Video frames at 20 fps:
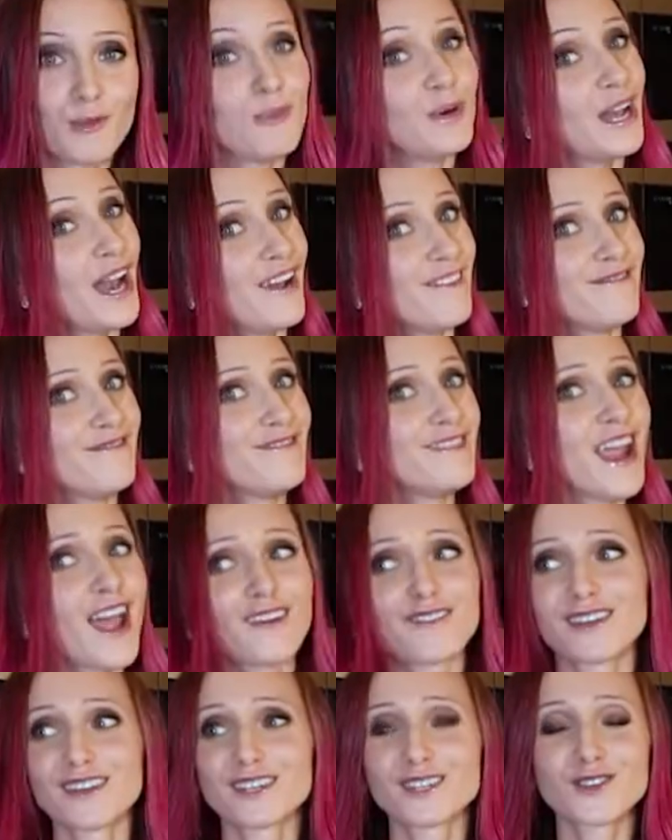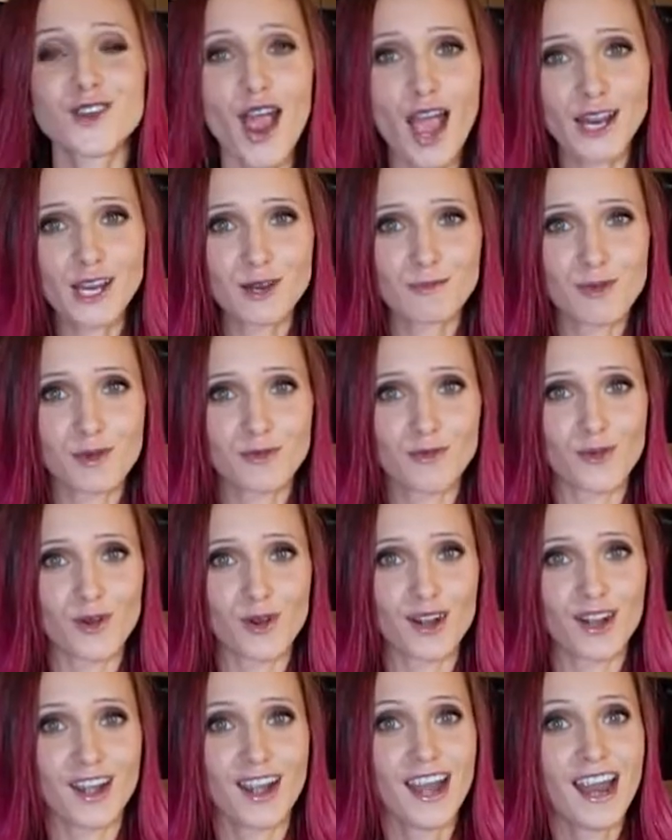but I've never tried it
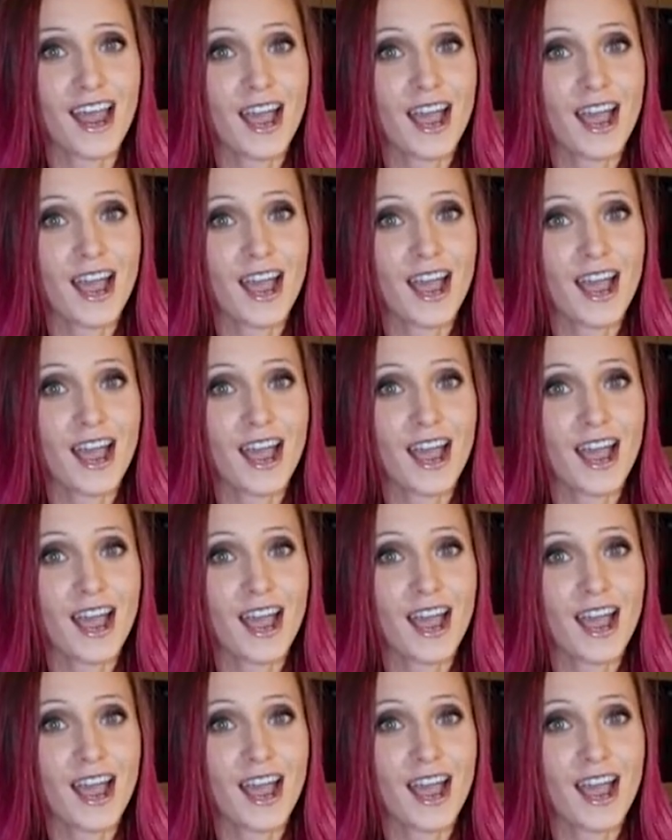before.